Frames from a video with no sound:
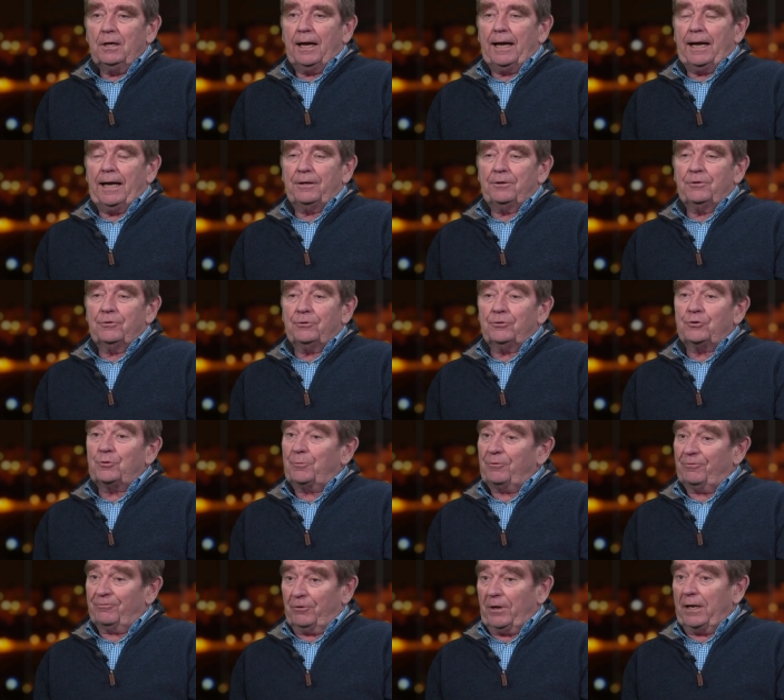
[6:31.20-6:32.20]
And to
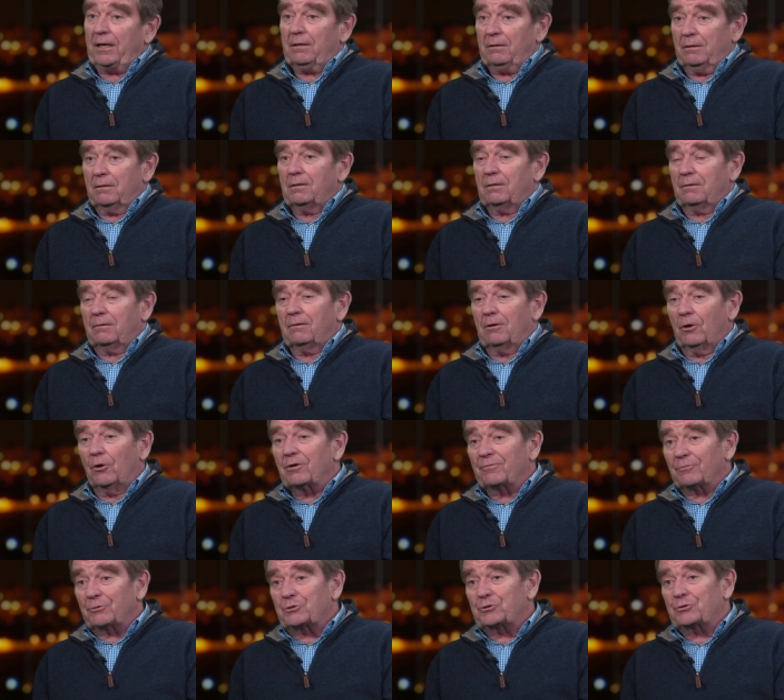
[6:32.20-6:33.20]
be frank, a
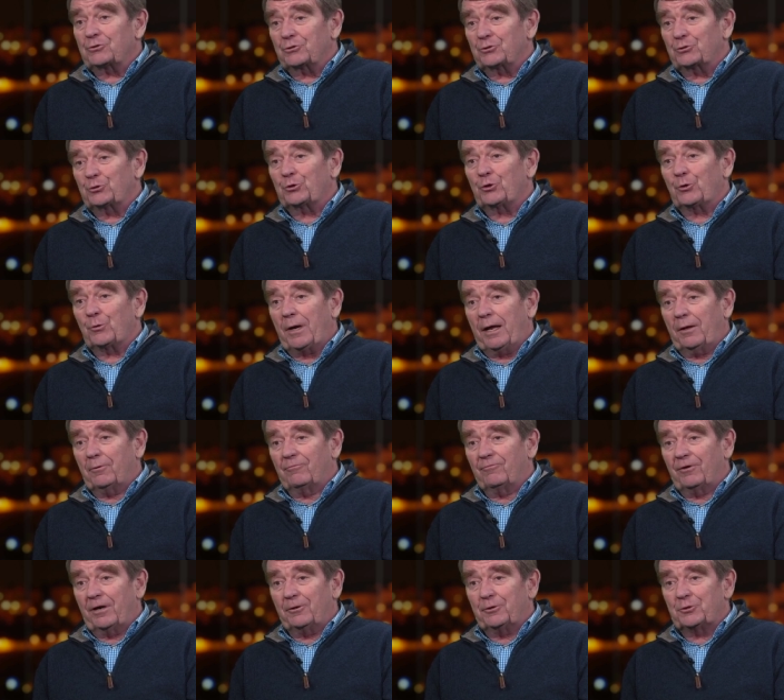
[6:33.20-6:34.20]
lot of us stood
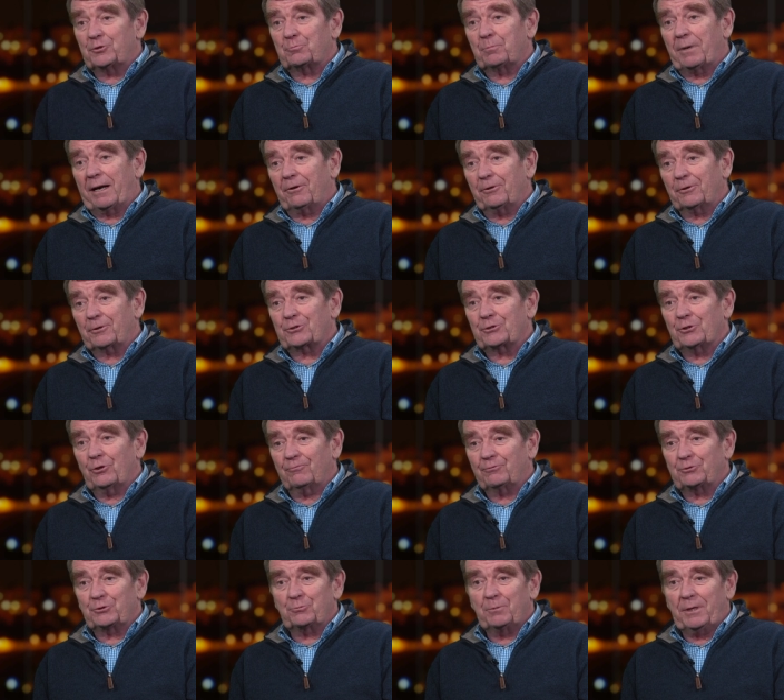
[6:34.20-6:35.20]
around various barracks and
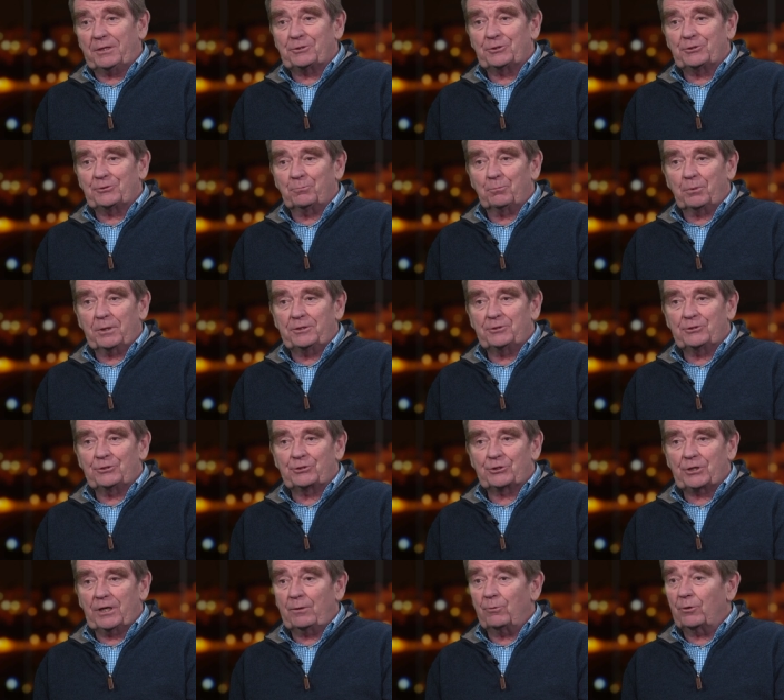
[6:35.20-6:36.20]
officers' messes and
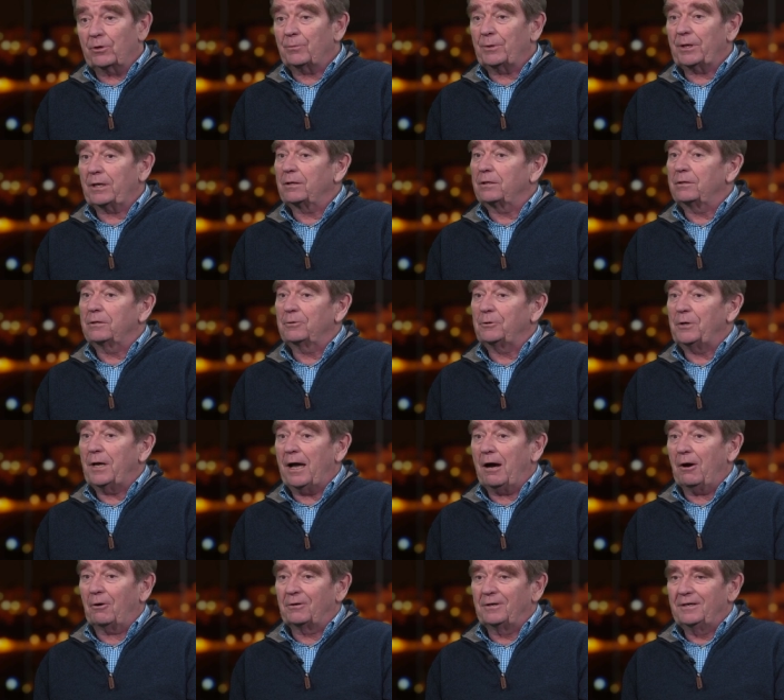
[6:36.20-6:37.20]
places saying, what are we going to do
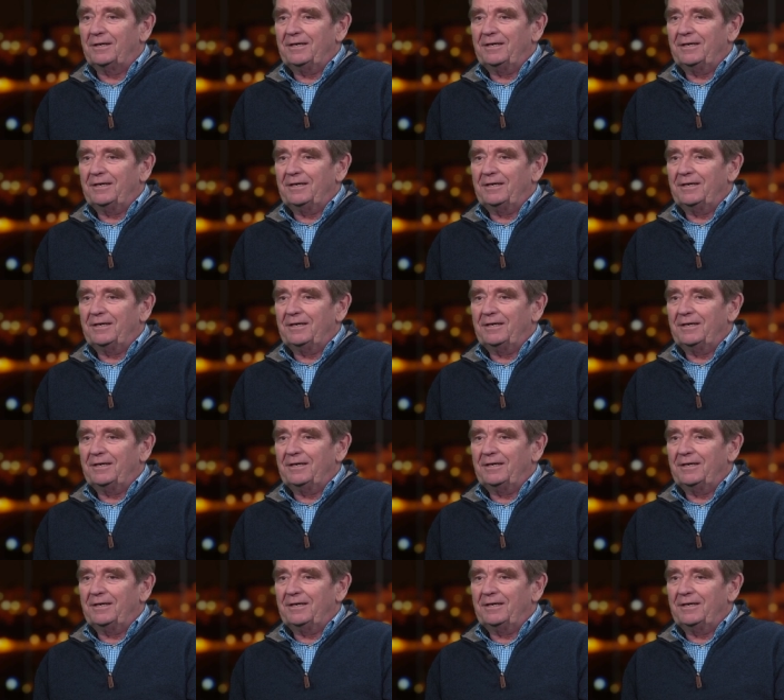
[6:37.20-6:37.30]
now?